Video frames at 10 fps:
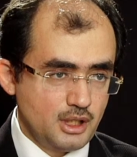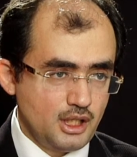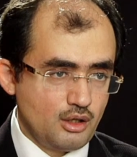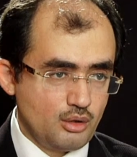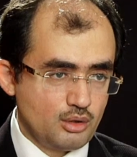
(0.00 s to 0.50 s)

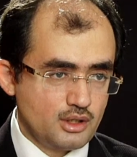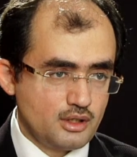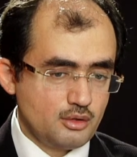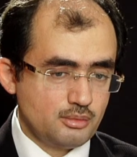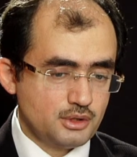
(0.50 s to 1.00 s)
play a role
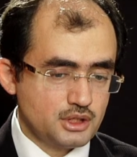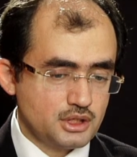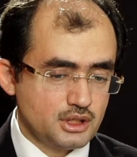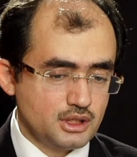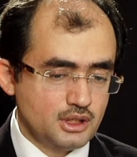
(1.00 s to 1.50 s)
in the
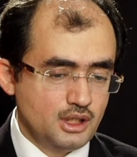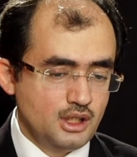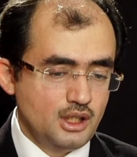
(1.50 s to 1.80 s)
opposition,